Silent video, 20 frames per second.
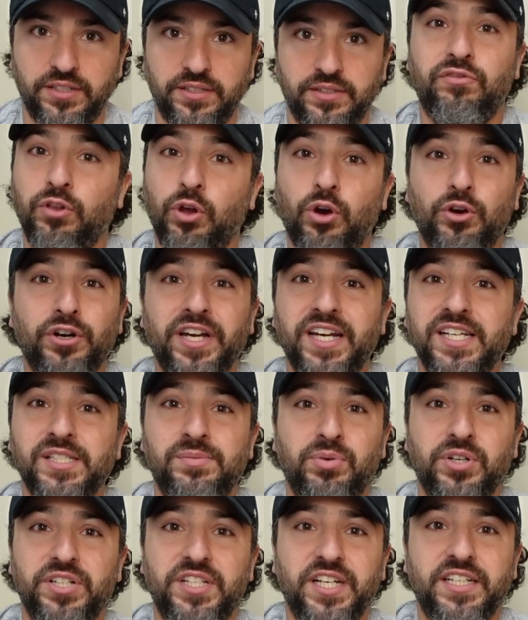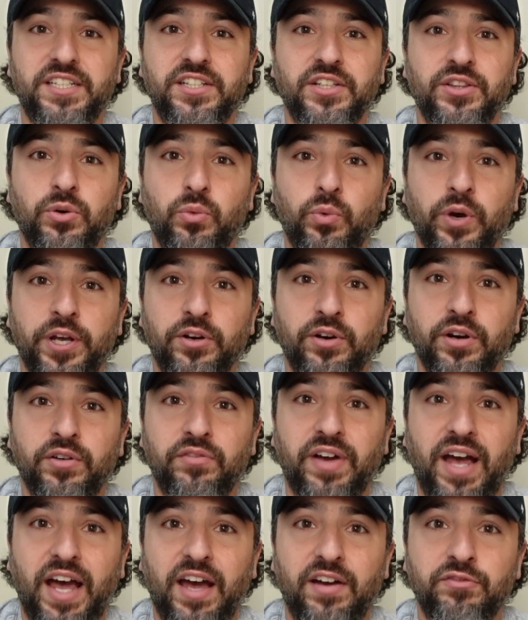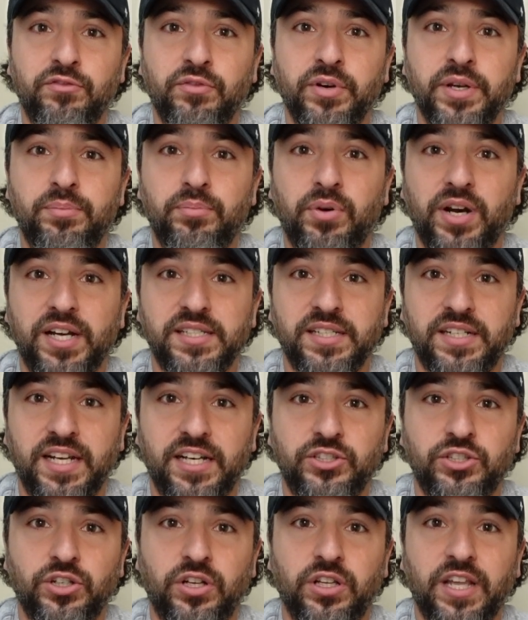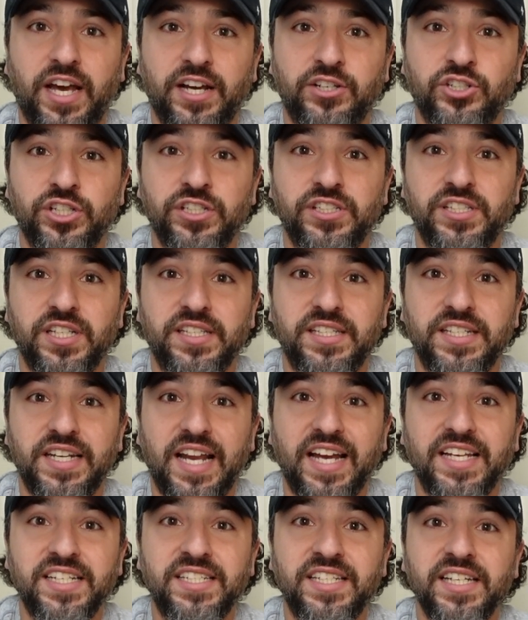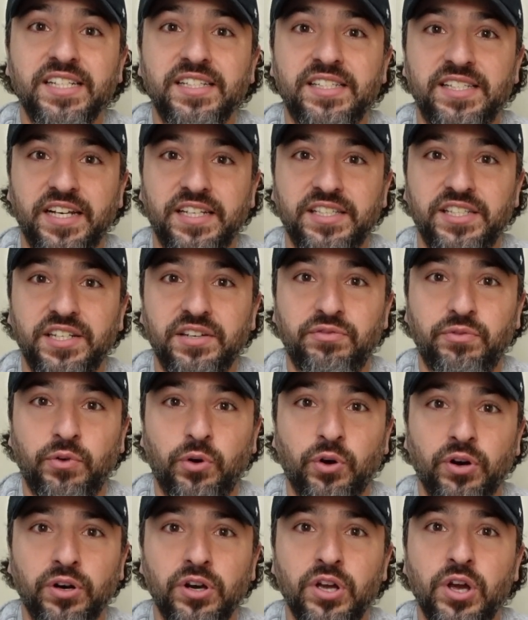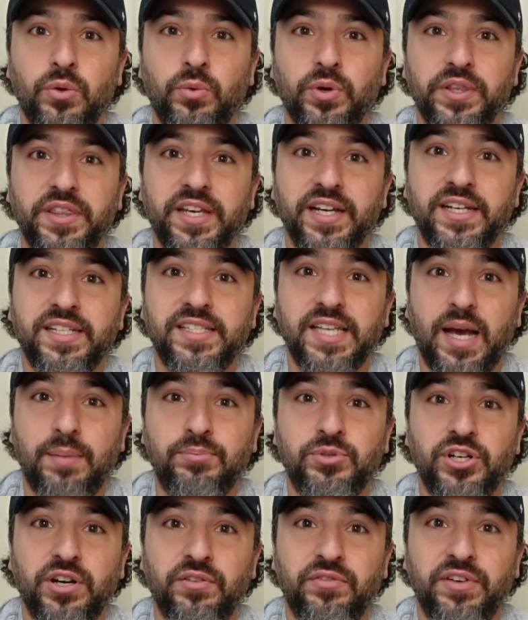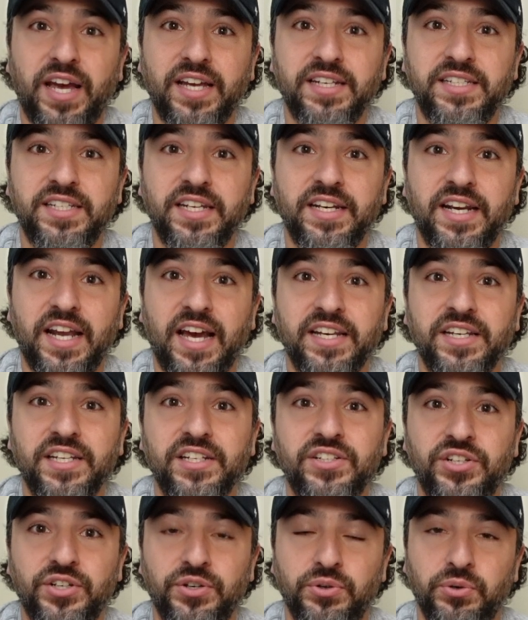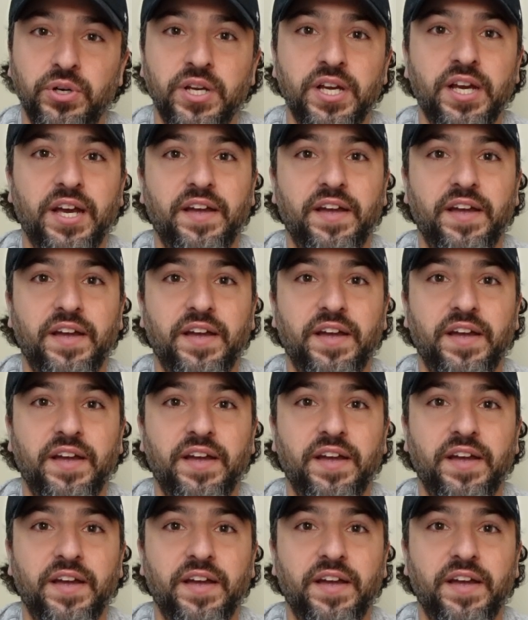Florida has predicted the winner of every presidential election since 1964, with the exception of 1992.